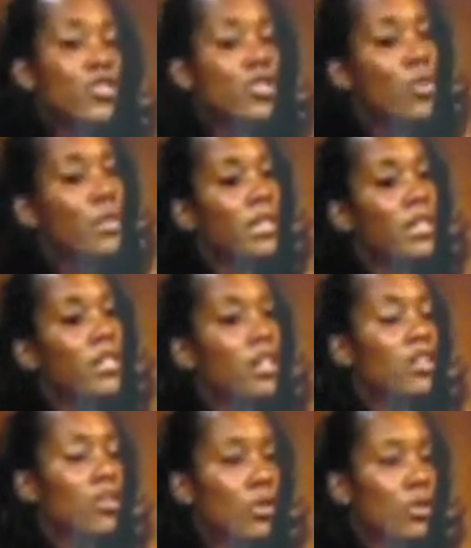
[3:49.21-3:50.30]
so many
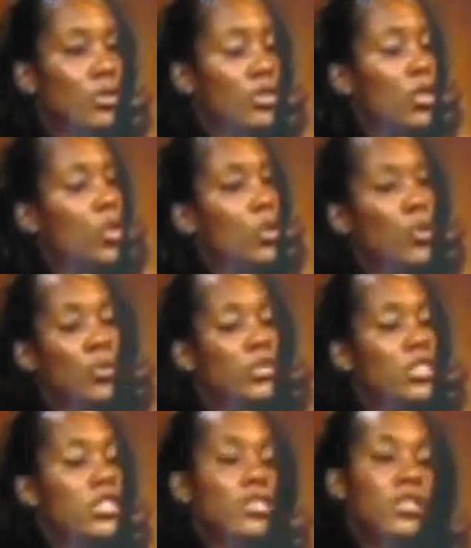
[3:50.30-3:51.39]
young girls who
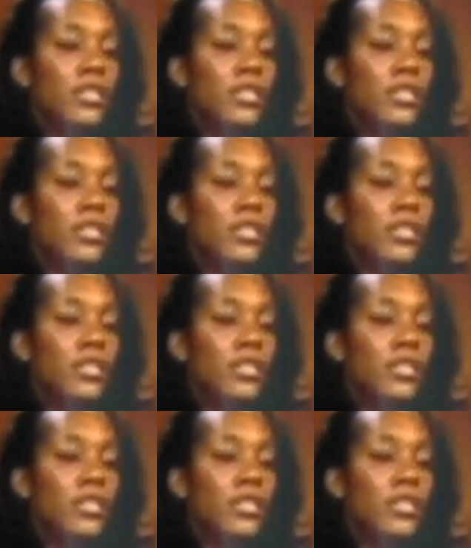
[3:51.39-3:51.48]
just,